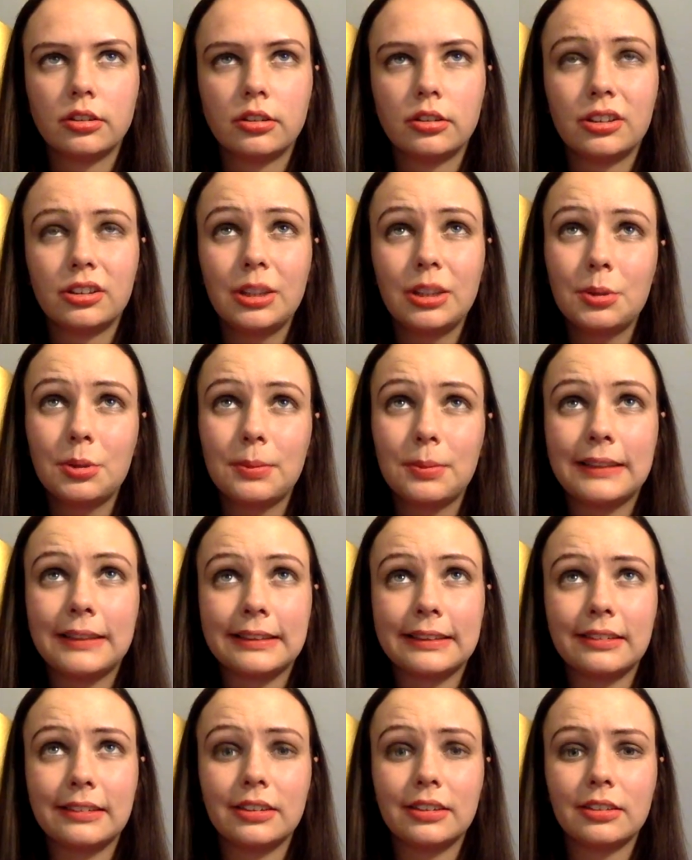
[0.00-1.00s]
She was
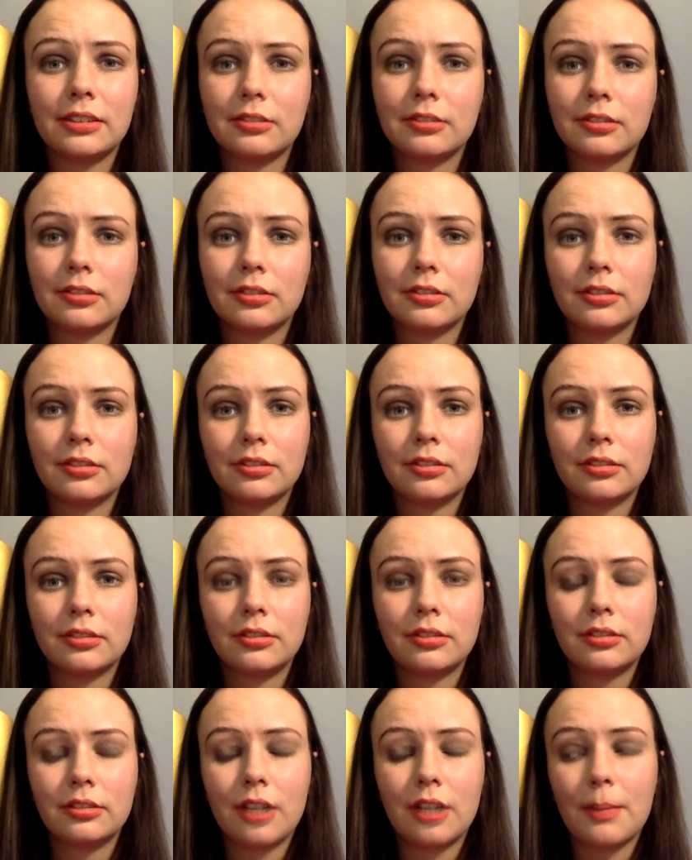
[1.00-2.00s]
pleasant.
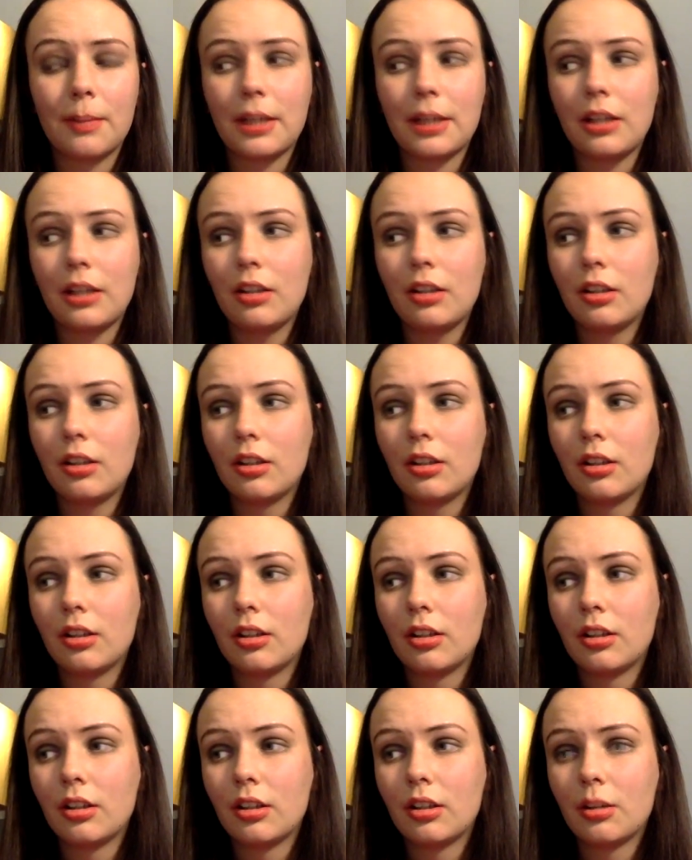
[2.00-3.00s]
I mean,
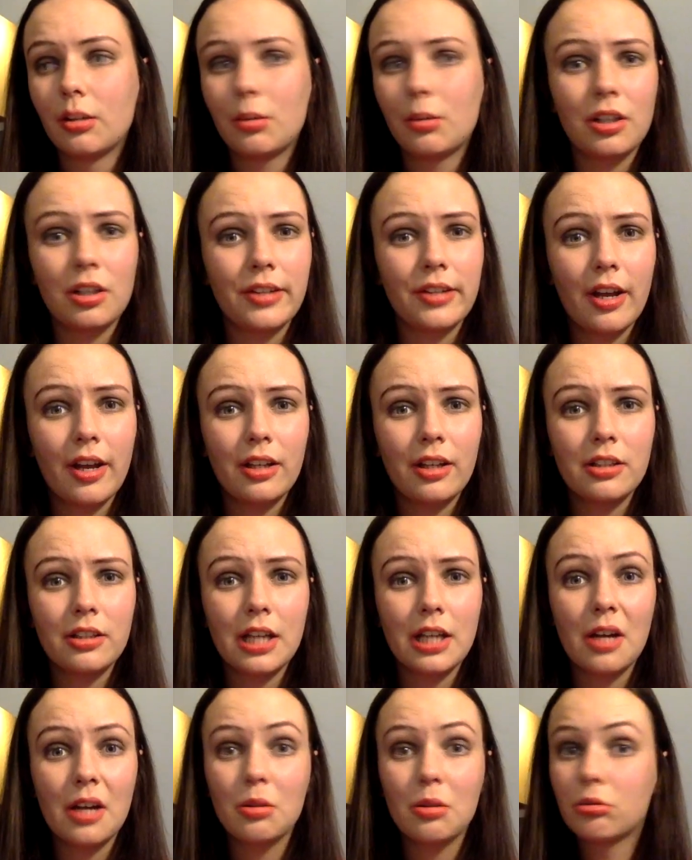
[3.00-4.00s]
would I turn her
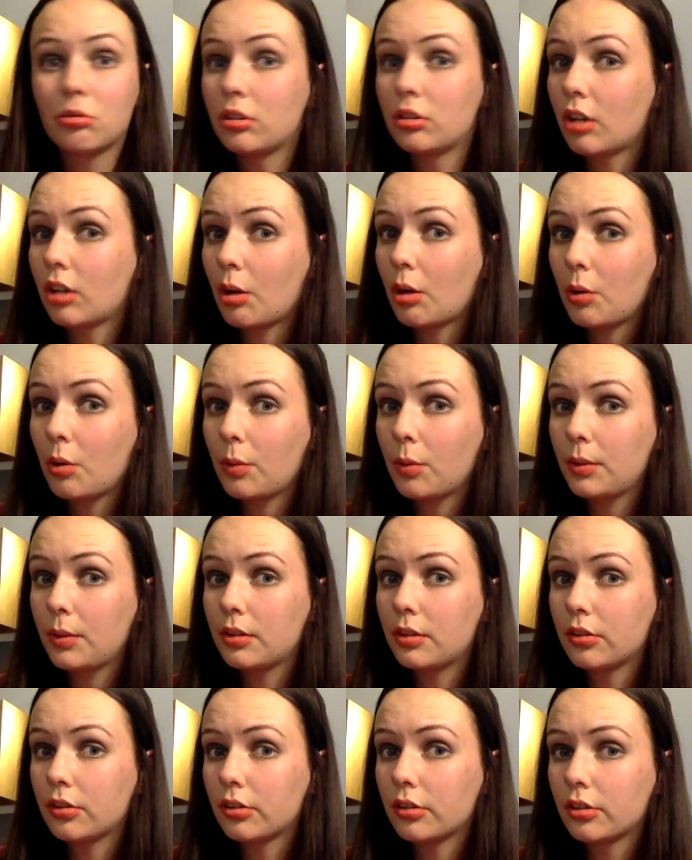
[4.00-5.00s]
down? No, I
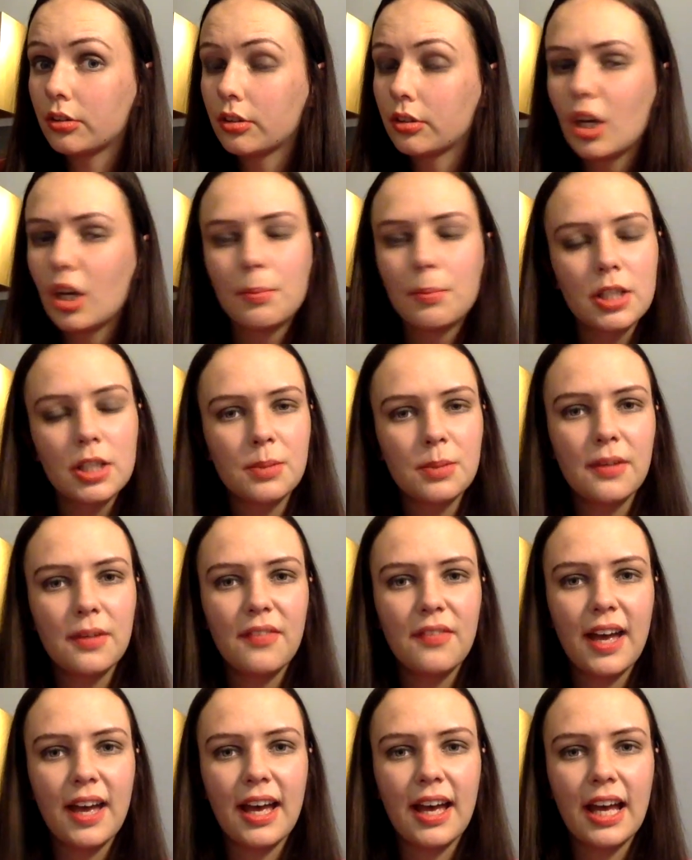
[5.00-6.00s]
wouldn't. But to be
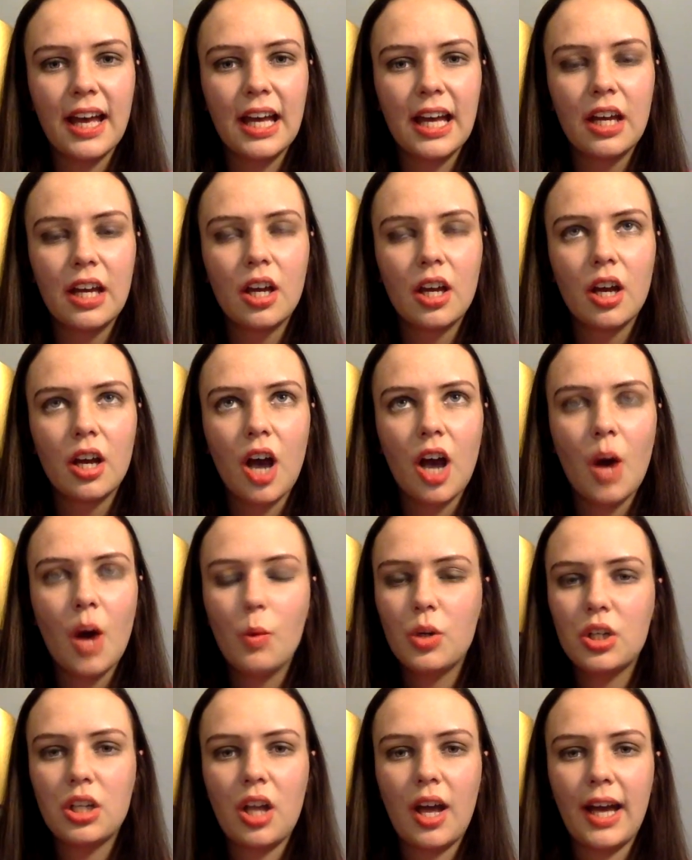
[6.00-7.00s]
fair, I
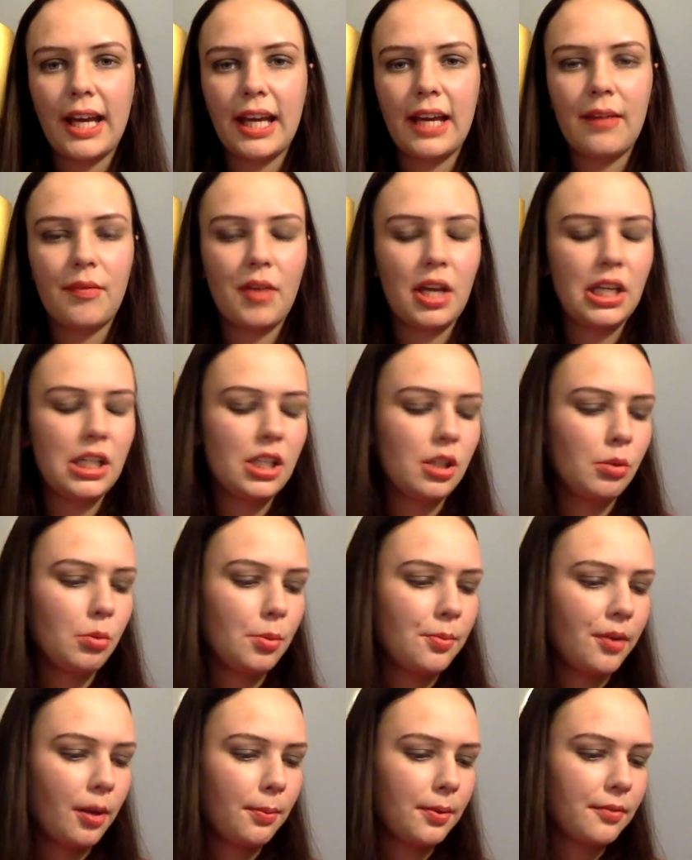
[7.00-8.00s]
wouldn't if any of the
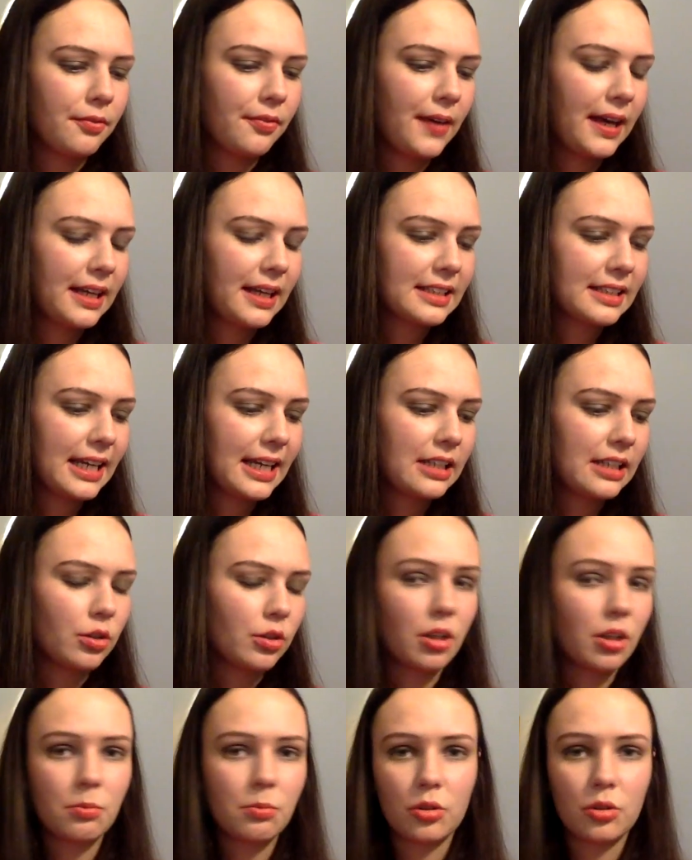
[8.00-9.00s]
women I've been fixated on,
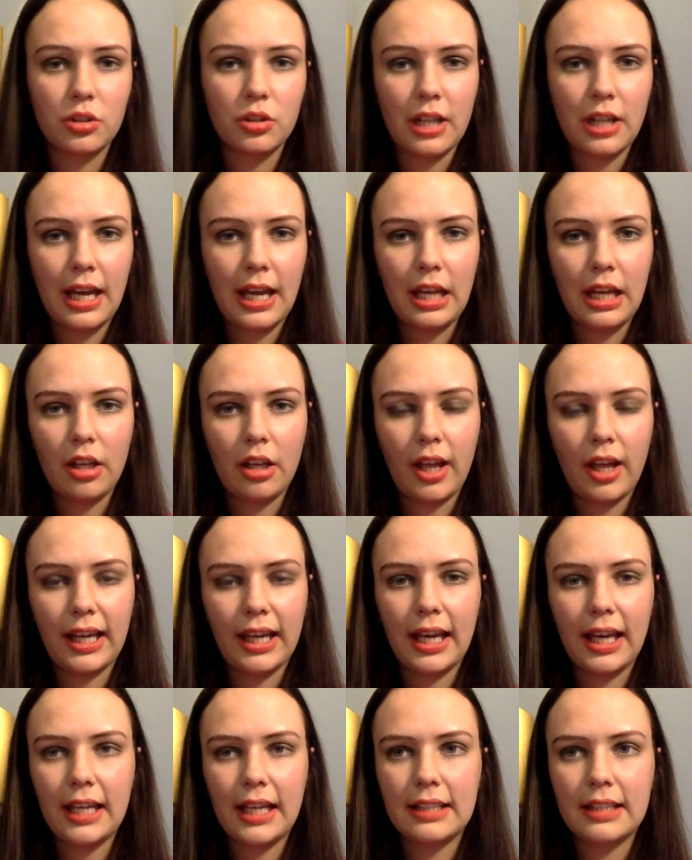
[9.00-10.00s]
I'm not saying
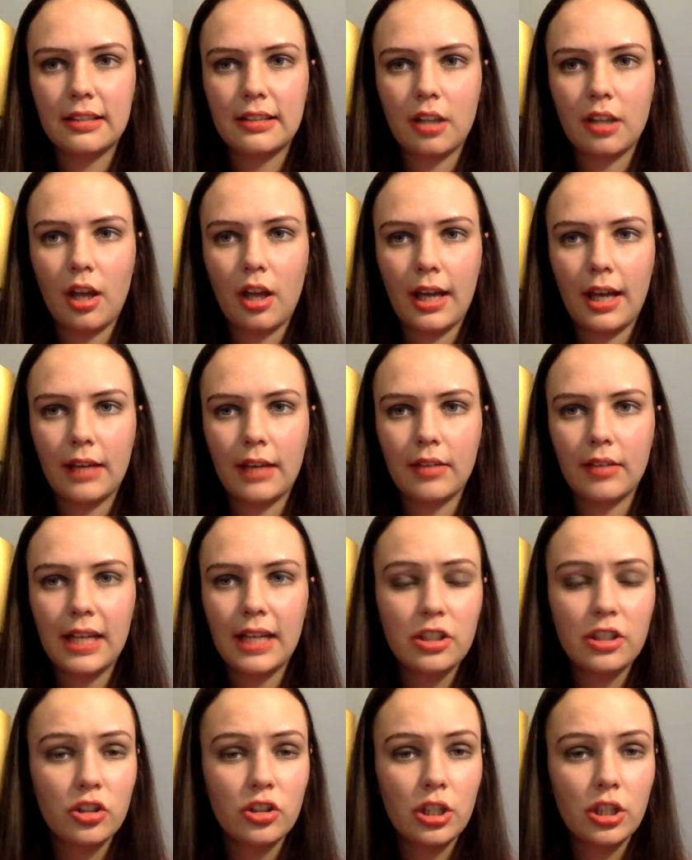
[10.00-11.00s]
it's
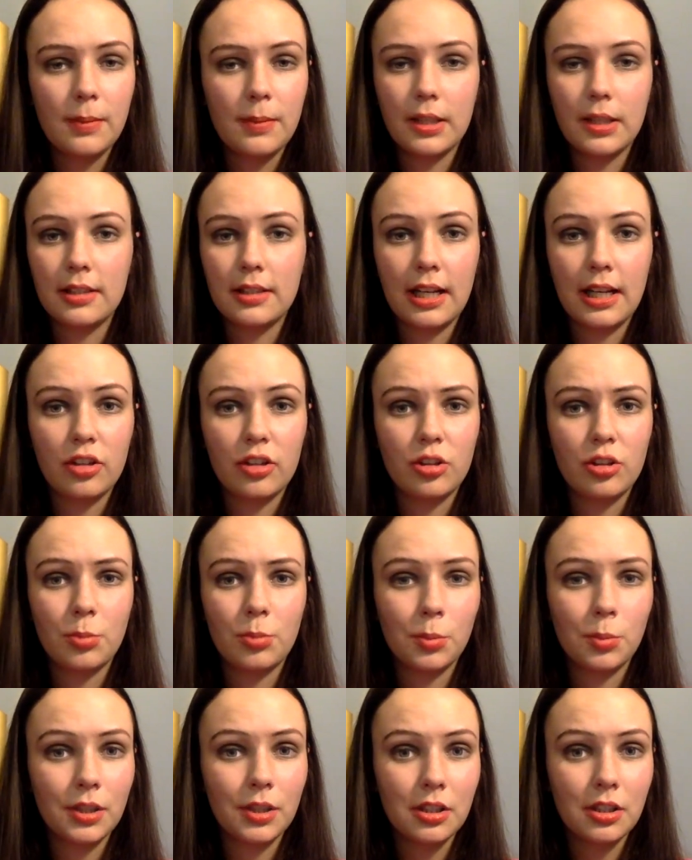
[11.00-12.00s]
relationship, it's sexual,
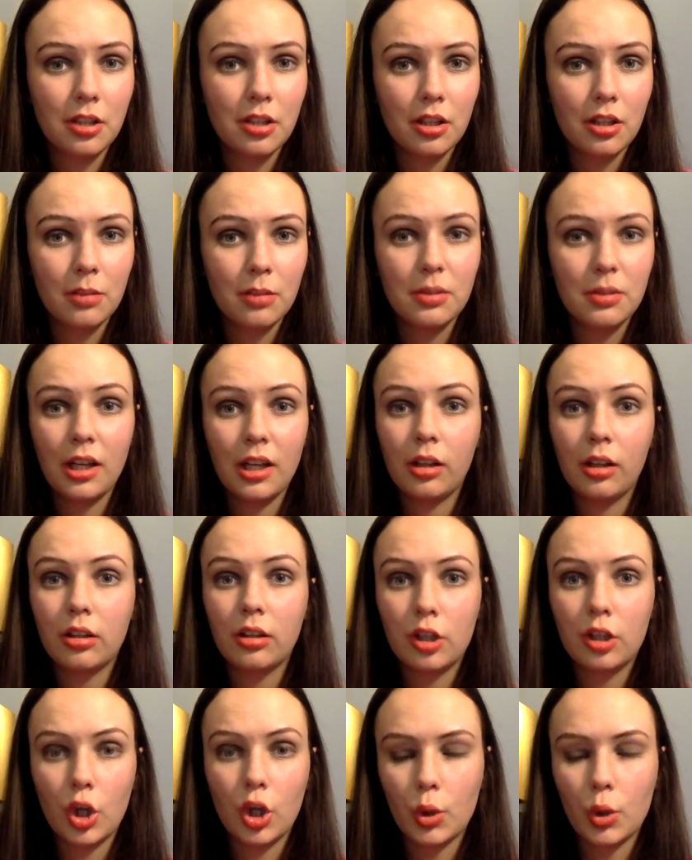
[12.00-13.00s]
but would I turn them down?
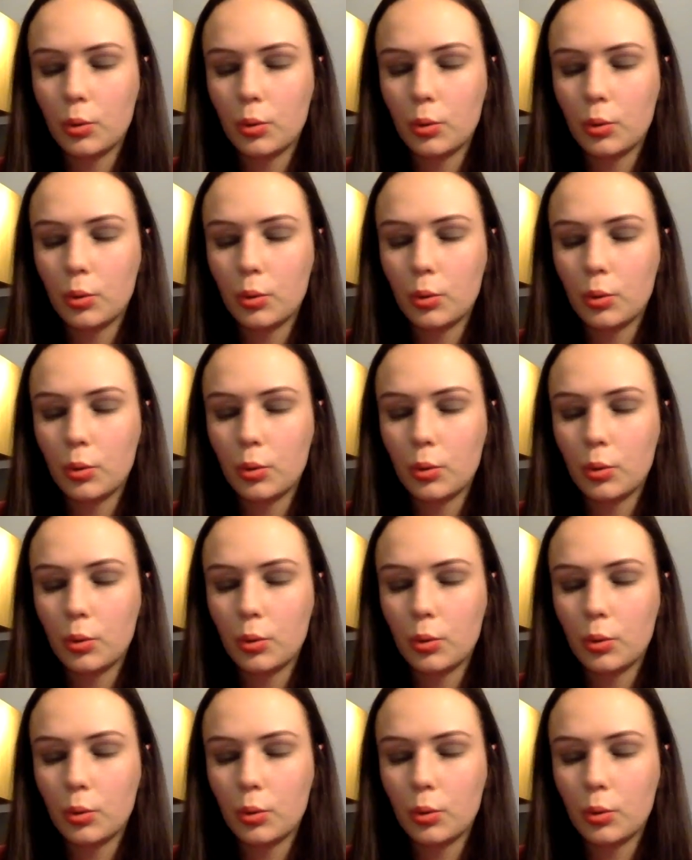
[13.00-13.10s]
No.